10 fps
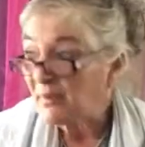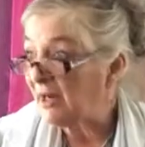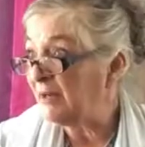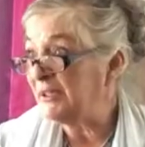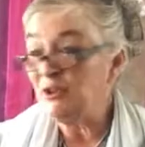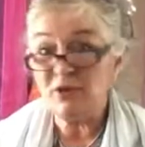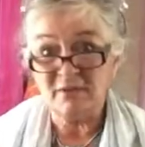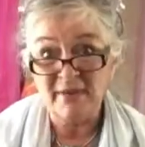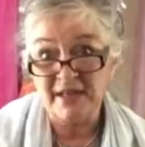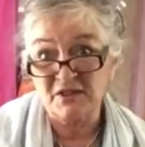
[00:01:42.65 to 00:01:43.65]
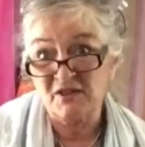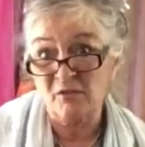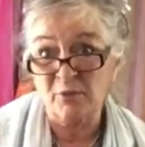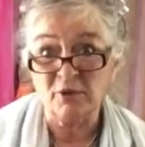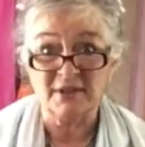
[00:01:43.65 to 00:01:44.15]
I mean, you can make a
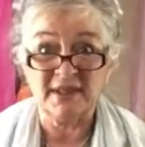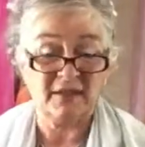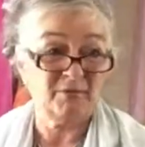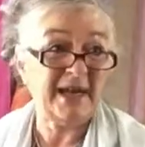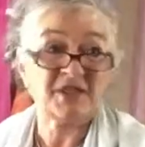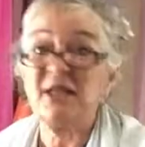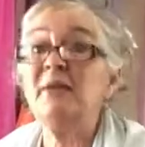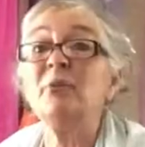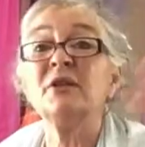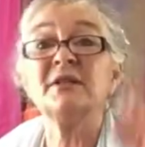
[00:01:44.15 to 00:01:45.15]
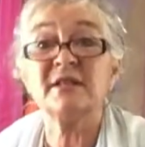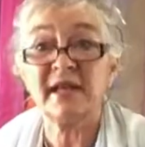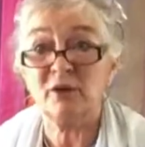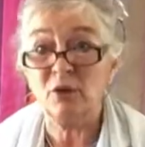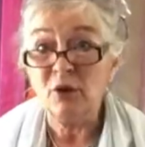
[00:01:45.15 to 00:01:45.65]
soft pot and it'll match anybody's
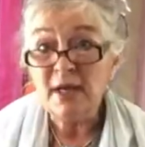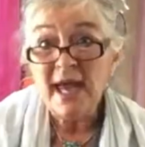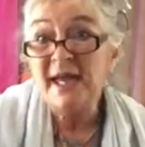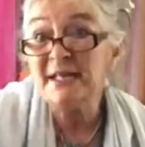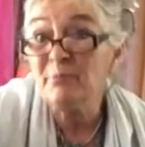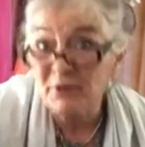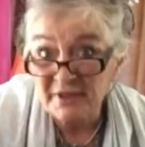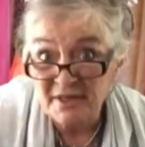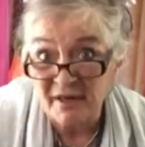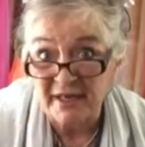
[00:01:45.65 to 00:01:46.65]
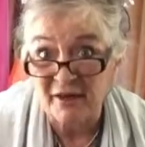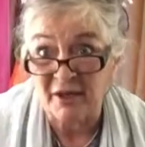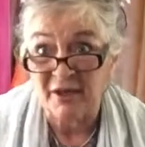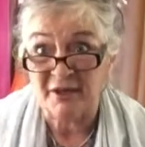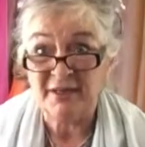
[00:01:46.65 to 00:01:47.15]
decor, anybody's eye
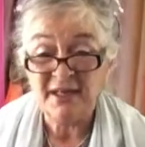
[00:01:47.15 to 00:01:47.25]
colour.